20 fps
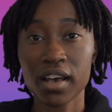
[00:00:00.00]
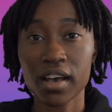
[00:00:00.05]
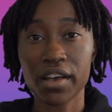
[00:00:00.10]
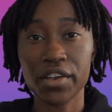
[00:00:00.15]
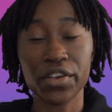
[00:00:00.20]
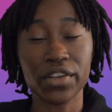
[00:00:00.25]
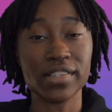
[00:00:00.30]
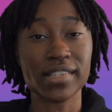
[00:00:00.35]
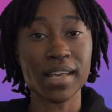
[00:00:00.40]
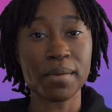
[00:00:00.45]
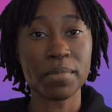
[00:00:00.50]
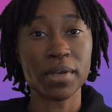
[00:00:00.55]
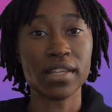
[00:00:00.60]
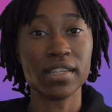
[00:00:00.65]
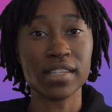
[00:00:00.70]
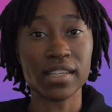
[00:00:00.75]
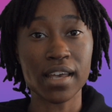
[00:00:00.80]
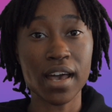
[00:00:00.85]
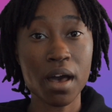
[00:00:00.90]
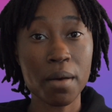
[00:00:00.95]
You can send me a
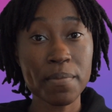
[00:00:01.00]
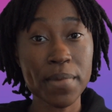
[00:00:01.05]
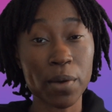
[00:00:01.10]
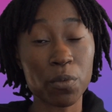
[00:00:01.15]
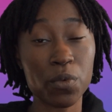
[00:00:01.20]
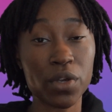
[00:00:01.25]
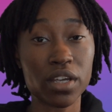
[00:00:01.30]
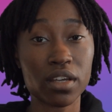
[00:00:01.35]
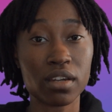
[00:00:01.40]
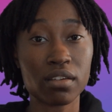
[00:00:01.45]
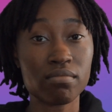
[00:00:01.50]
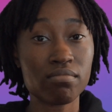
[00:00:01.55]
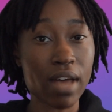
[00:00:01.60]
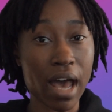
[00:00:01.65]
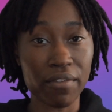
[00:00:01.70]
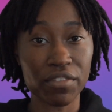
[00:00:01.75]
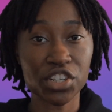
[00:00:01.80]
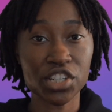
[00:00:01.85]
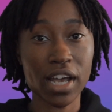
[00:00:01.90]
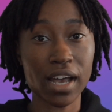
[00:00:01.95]
DM and we can
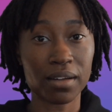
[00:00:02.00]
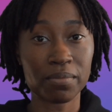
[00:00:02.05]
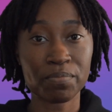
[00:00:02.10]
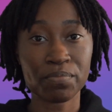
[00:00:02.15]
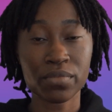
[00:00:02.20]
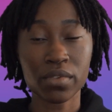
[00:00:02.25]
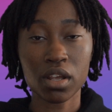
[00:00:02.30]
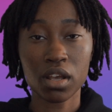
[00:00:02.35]
have a chat.